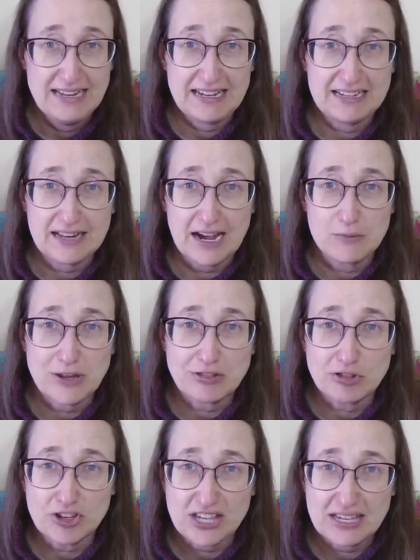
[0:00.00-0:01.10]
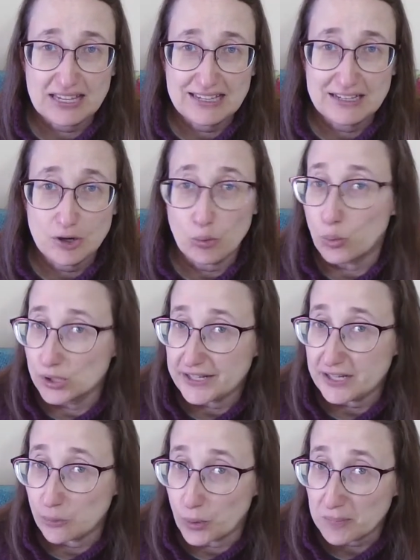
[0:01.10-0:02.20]
and I went looking in
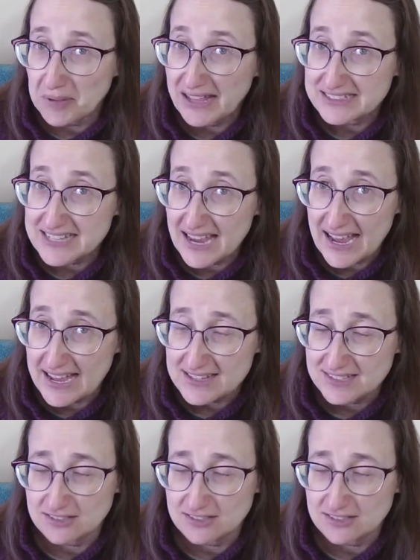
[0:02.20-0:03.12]
Woolly Wormhead's hats.